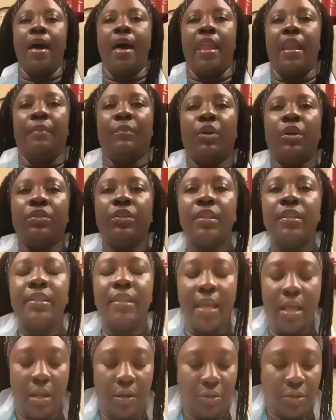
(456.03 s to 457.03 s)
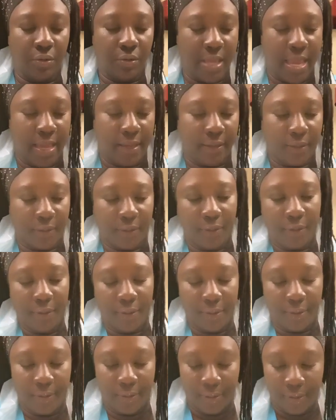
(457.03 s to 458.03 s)
and I'm going to tell you like
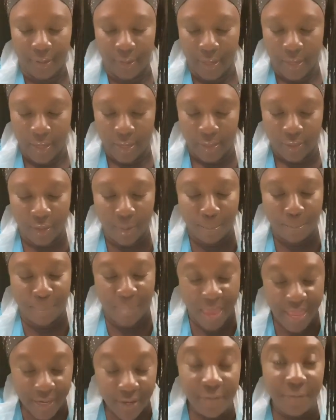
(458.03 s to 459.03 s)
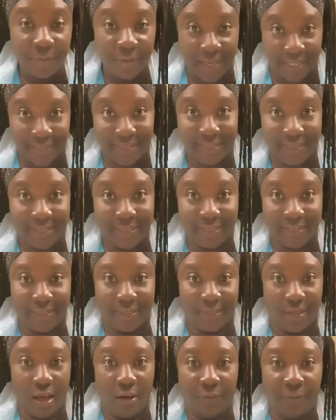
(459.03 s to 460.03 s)
the
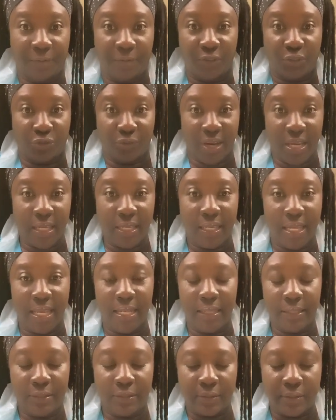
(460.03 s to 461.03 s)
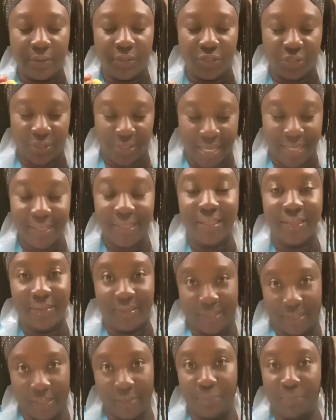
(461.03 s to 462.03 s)
benefits of drinking this
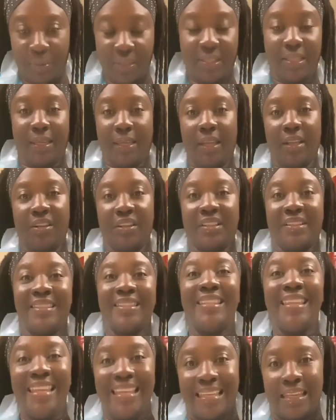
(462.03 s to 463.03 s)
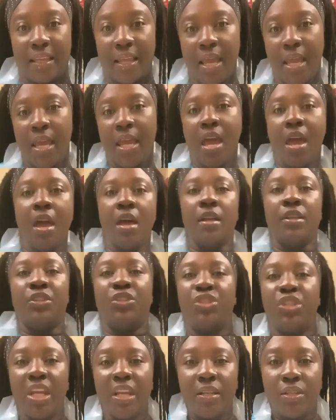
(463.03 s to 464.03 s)
particular tea,
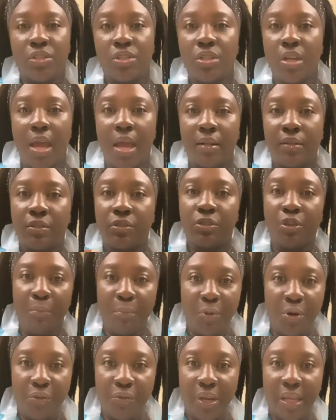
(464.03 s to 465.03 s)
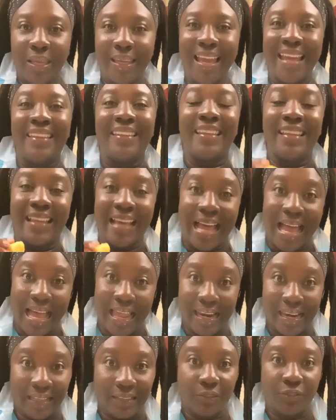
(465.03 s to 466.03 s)
ginger, turmeric, and
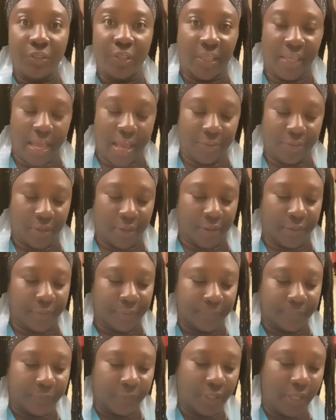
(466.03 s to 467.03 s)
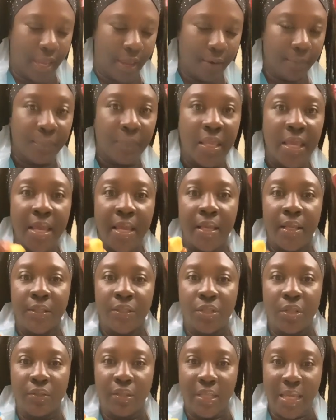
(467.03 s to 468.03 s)
garlic together. Okay,
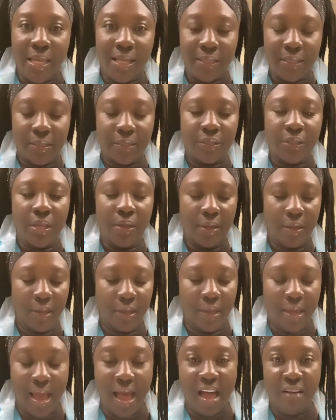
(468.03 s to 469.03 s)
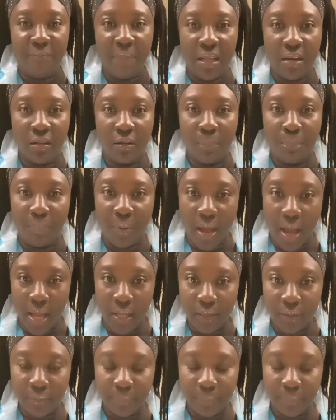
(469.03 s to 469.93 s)
so this, I have my little pot.